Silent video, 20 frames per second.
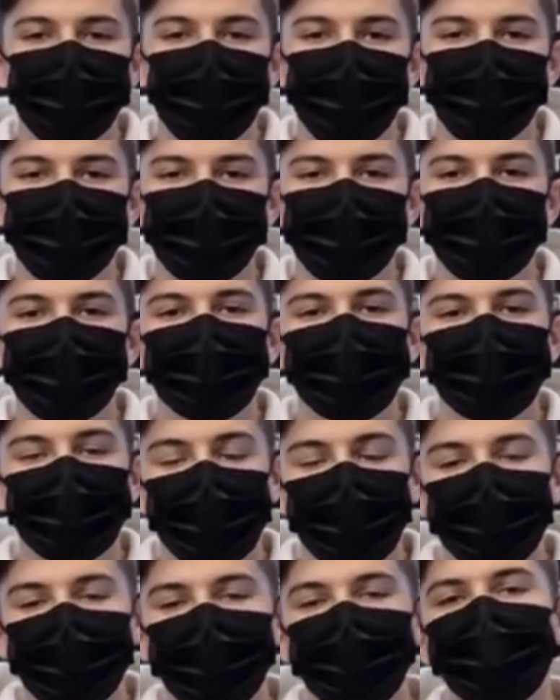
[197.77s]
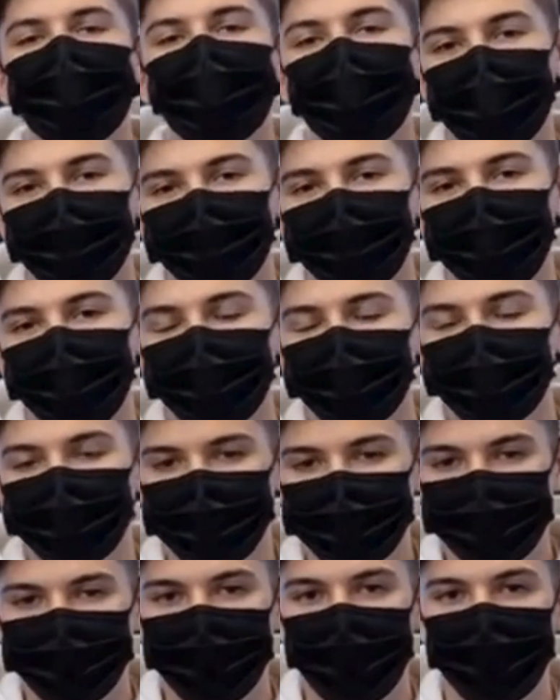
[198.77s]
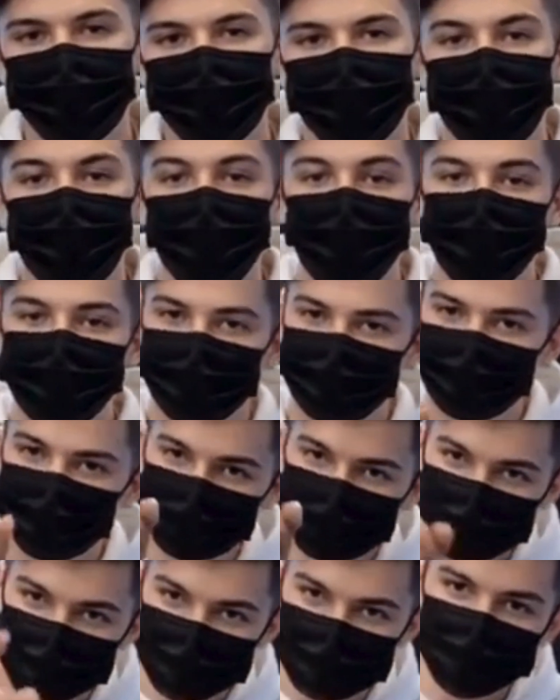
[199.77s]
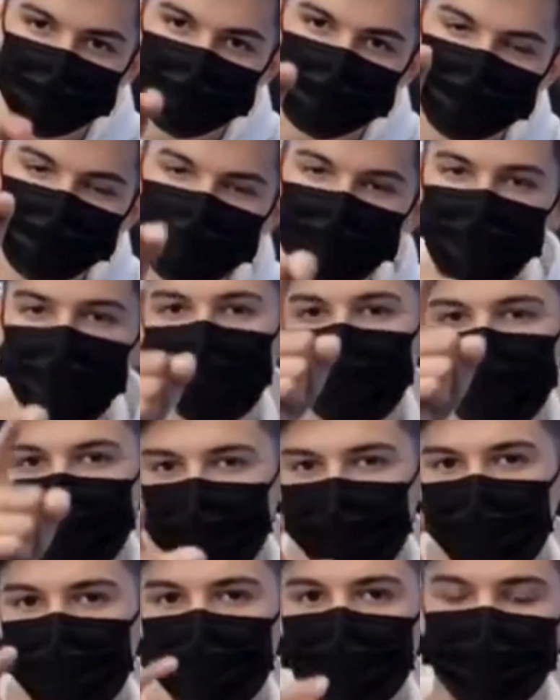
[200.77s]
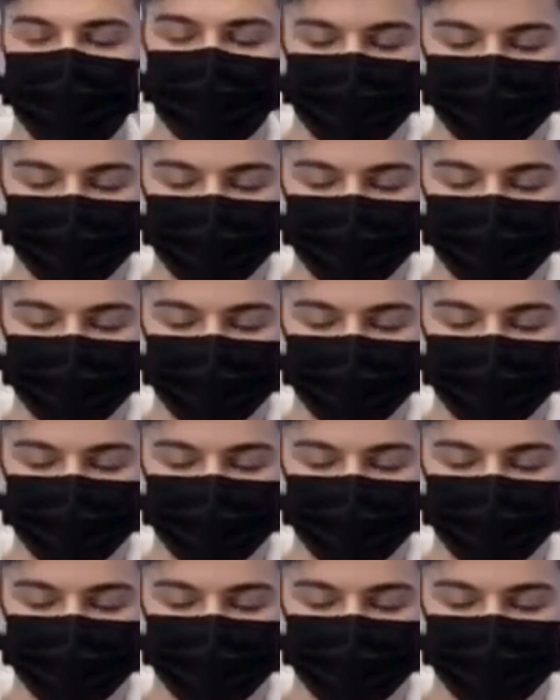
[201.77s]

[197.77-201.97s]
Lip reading: An aerial or drone shot looks down from above. A handheld or